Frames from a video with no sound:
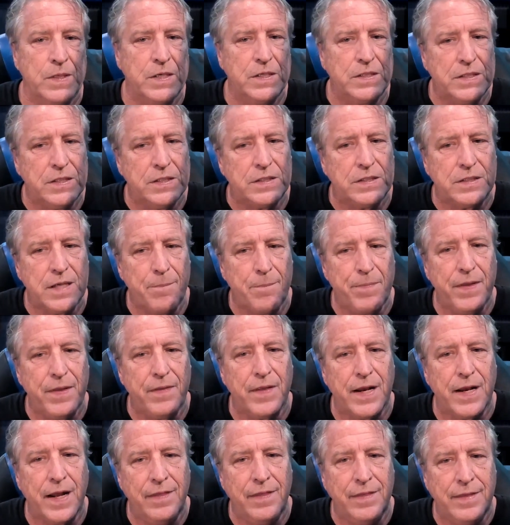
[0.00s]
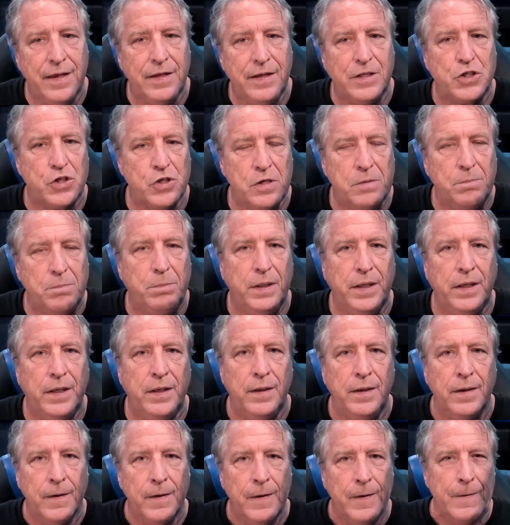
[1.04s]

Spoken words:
This is something that I think should be